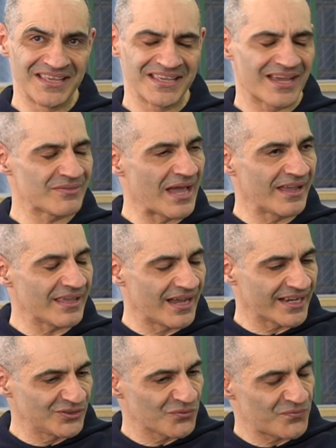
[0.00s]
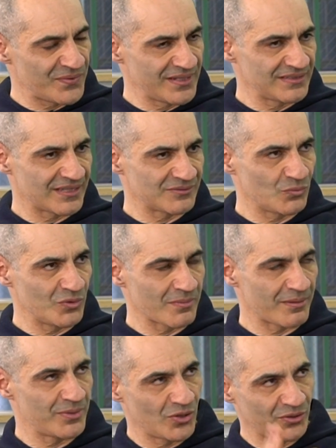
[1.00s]
Yeah, I kind of feel that we
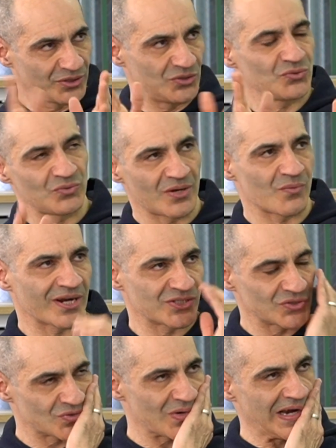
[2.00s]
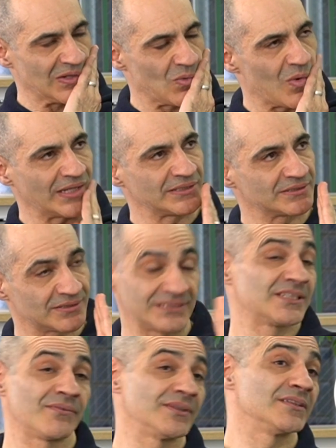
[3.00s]
might be going in two directions, right? One is
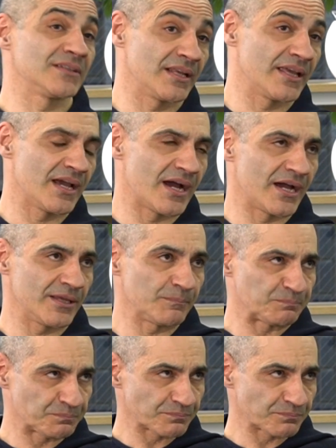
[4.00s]
definitely AI,